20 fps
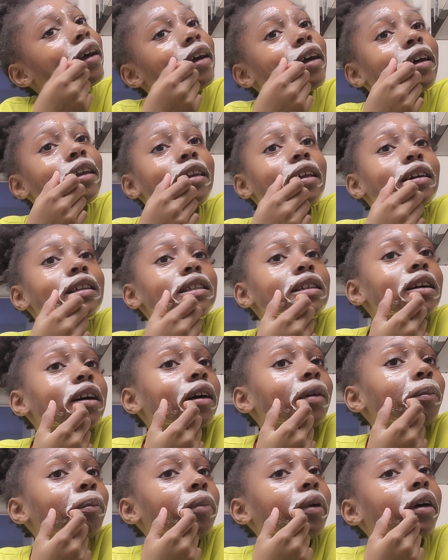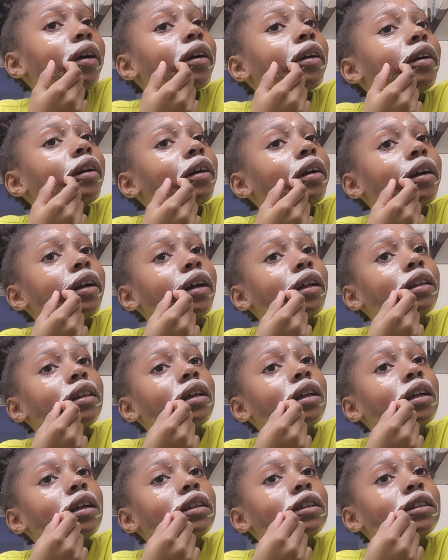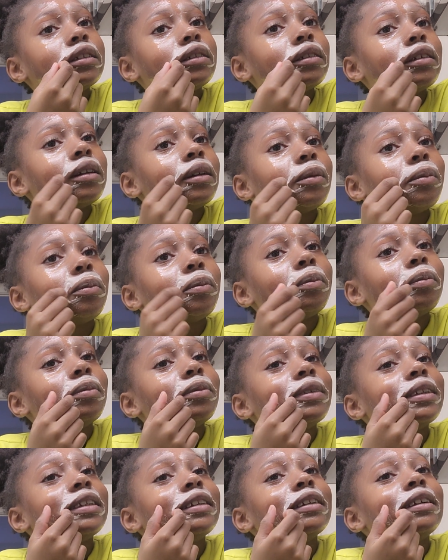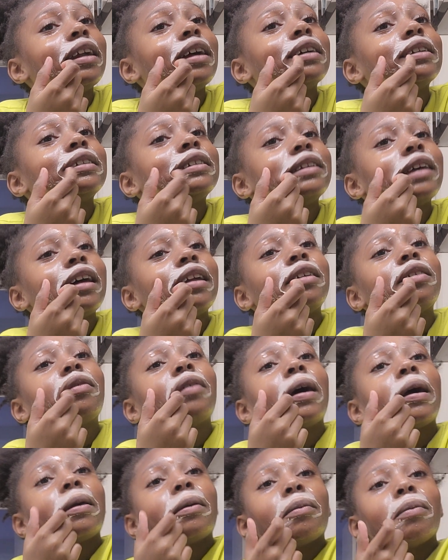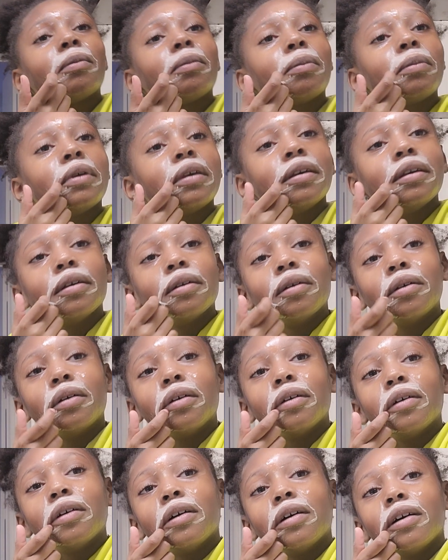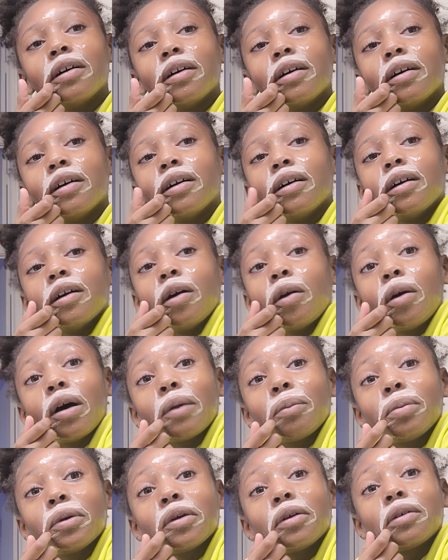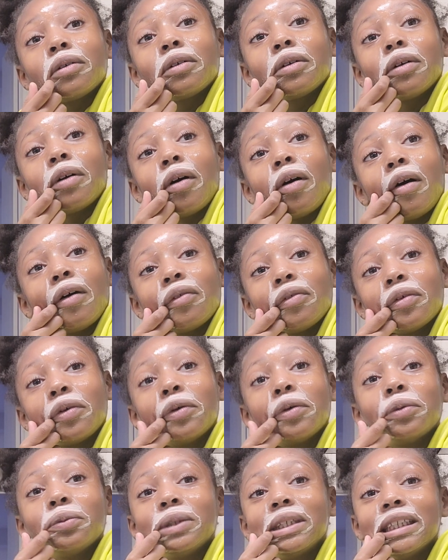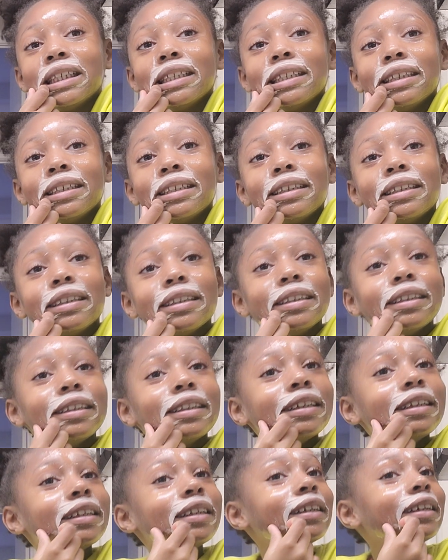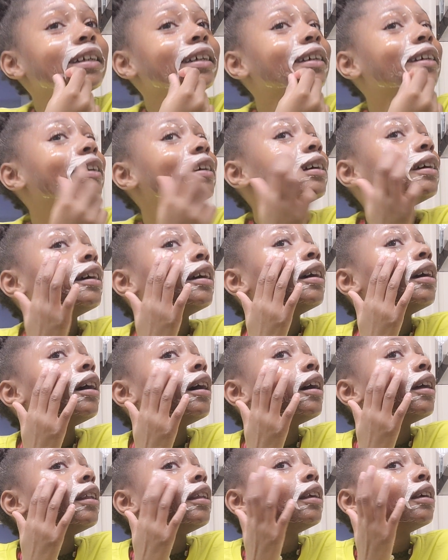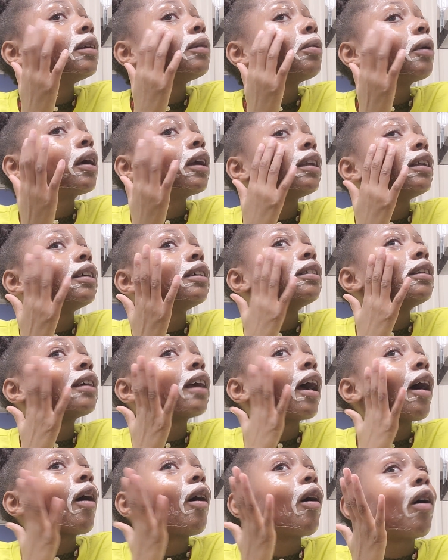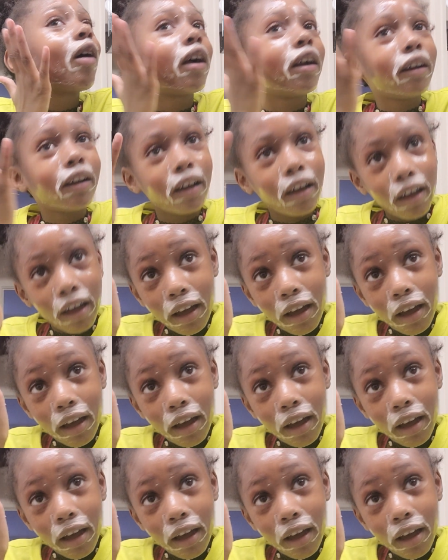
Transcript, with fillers: It doesn't burn or nothing. I just want to see that satisfying peel. Oh, I peeled it all. Oopsie. This part needs to get hard.